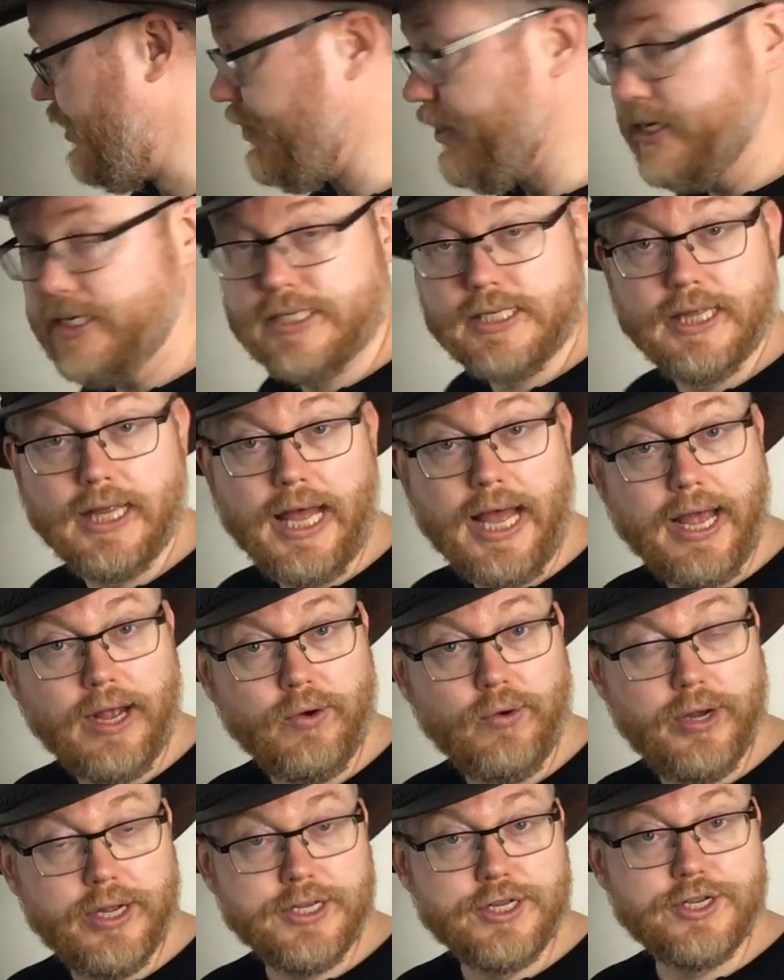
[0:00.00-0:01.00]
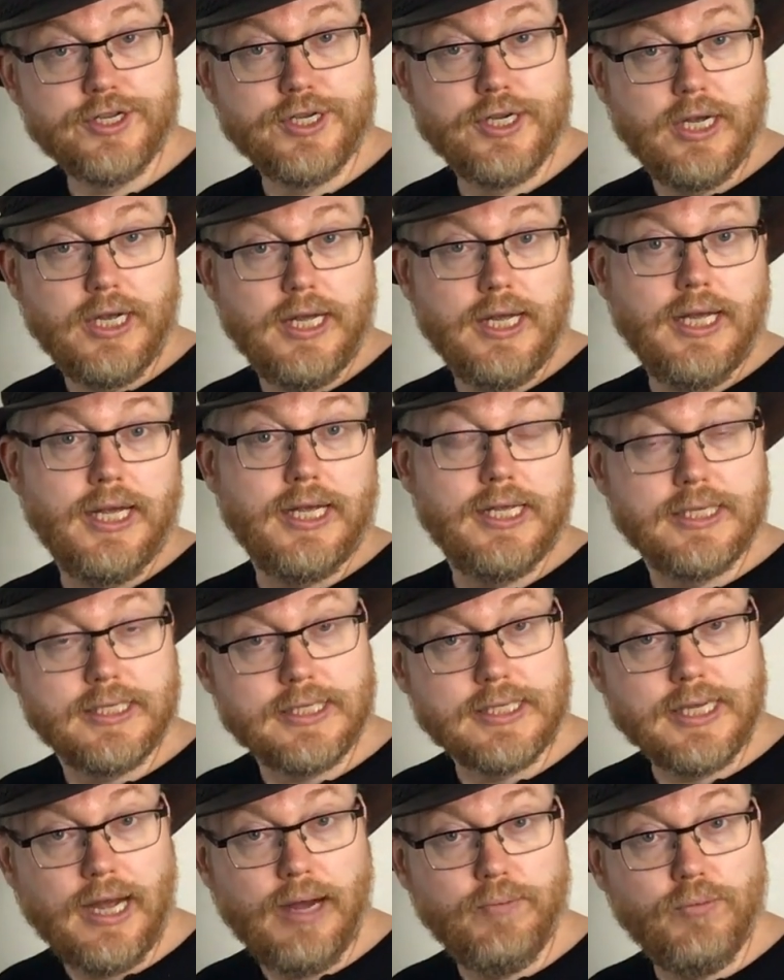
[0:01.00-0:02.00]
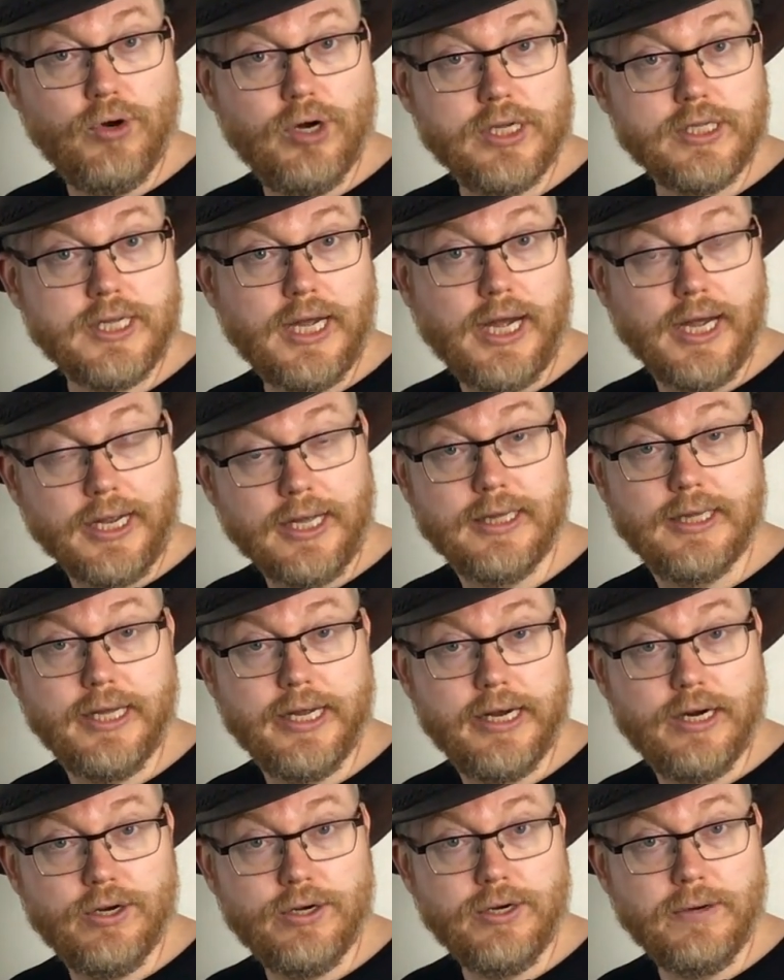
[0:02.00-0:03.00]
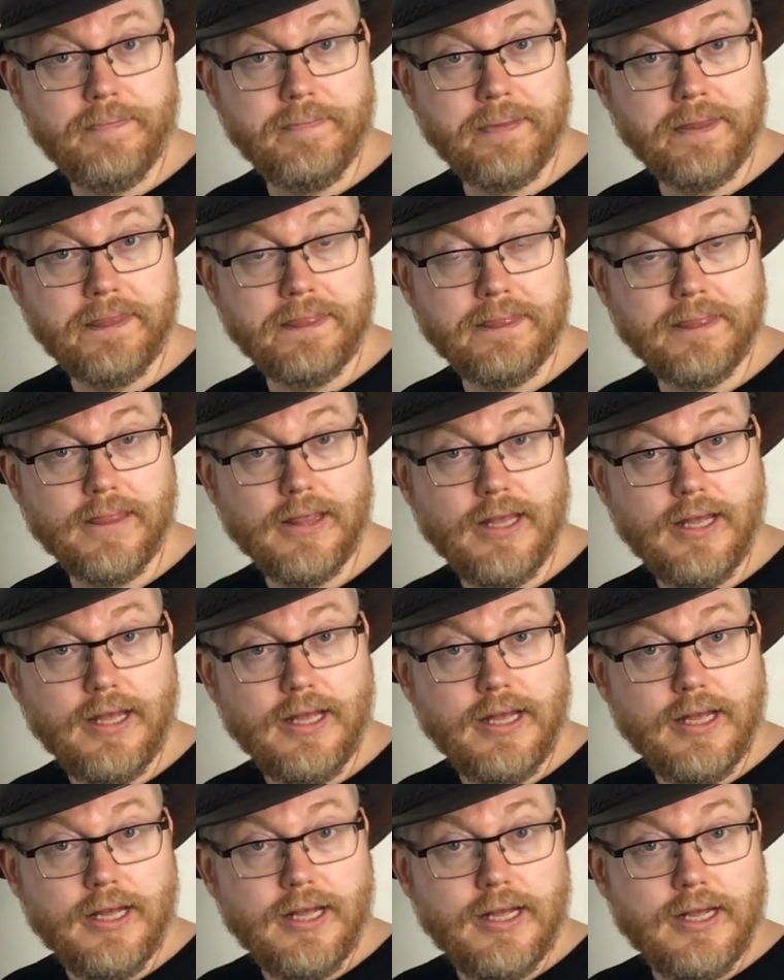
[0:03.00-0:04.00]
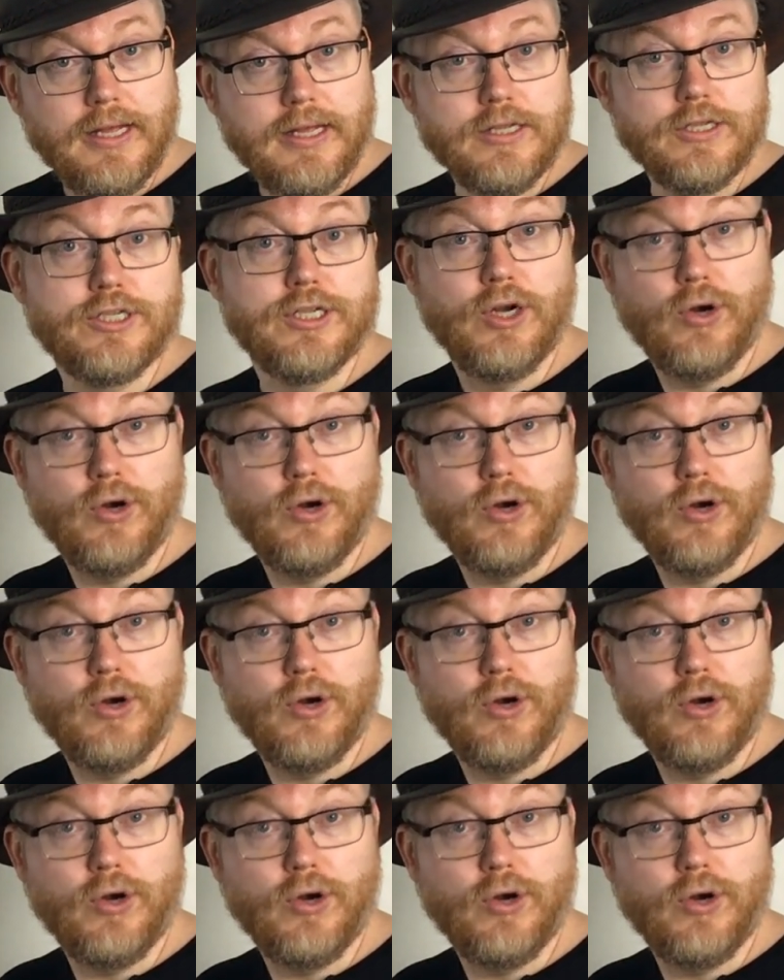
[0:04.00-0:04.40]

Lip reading: this language is somewhat unclear. So